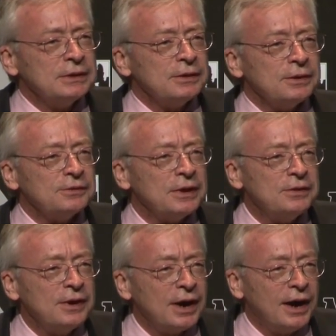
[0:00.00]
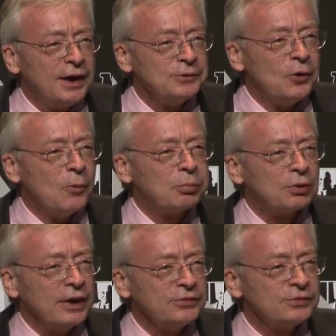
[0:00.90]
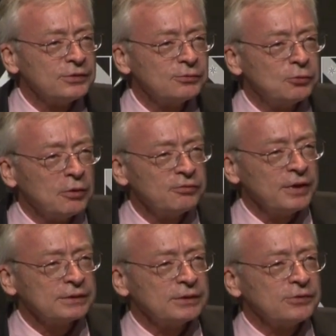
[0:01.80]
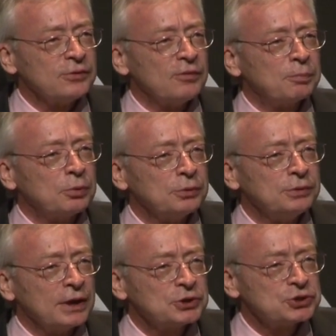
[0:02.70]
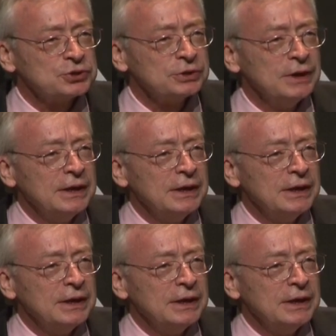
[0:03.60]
then there are no prices for factors of production.